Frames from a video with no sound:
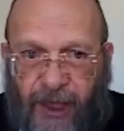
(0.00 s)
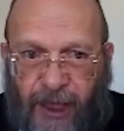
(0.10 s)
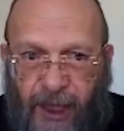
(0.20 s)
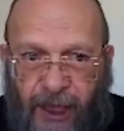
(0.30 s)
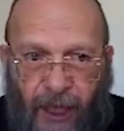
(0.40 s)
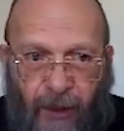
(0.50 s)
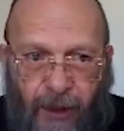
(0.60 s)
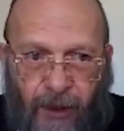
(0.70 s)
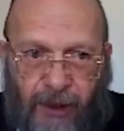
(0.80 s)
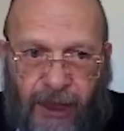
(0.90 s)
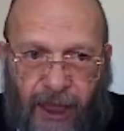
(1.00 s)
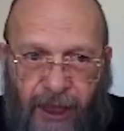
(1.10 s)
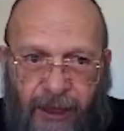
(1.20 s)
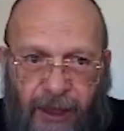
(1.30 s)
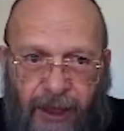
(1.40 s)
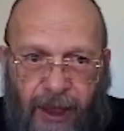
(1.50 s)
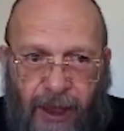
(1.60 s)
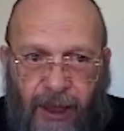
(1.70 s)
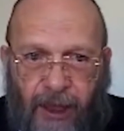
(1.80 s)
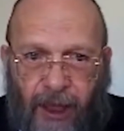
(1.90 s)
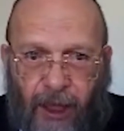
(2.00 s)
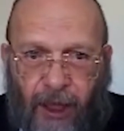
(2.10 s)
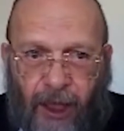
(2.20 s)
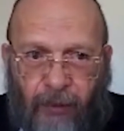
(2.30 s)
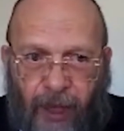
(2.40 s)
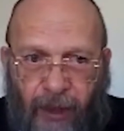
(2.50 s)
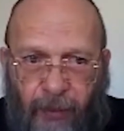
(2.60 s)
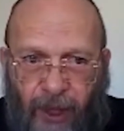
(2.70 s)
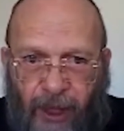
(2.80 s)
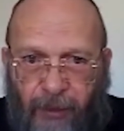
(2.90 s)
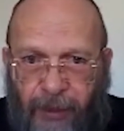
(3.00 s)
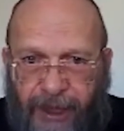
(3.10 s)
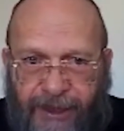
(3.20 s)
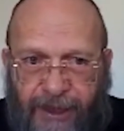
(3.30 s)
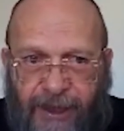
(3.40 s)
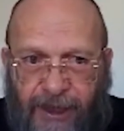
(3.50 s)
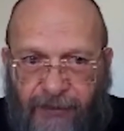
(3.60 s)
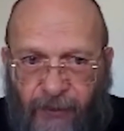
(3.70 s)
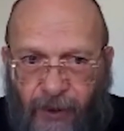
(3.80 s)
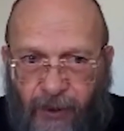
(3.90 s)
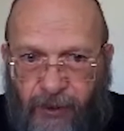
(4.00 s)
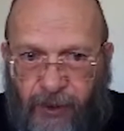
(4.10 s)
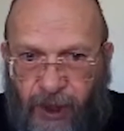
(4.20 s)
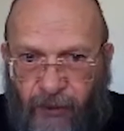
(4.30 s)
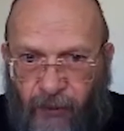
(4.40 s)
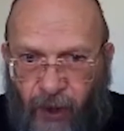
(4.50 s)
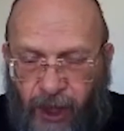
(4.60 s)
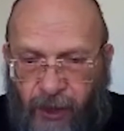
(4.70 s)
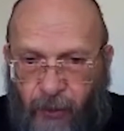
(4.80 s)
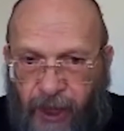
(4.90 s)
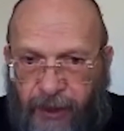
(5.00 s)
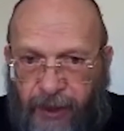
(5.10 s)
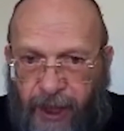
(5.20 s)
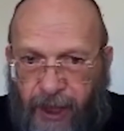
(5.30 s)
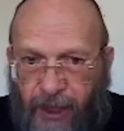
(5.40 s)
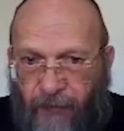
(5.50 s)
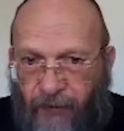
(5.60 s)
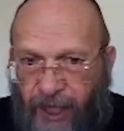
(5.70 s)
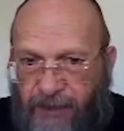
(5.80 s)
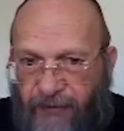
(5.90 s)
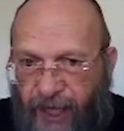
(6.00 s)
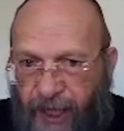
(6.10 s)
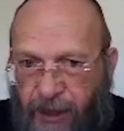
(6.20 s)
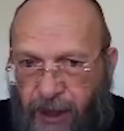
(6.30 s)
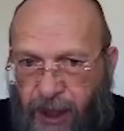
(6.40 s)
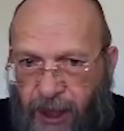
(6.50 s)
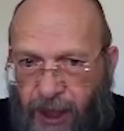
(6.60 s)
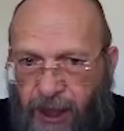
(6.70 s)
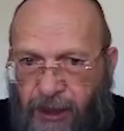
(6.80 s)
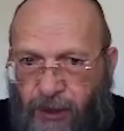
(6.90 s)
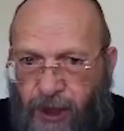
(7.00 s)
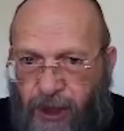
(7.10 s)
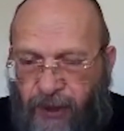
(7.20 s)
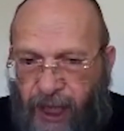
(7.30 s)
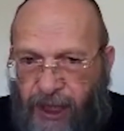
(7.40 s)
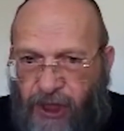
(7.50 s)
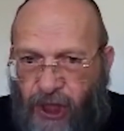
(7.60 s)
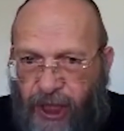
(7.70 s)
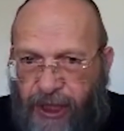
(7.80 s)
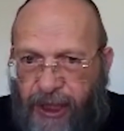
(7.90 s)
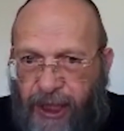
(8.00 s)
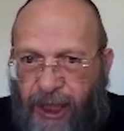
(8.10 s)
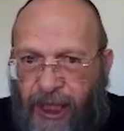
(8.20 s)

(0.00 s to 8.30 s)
Here how it looks like. The local bipolar basis is the following way. The first vector is you differentiate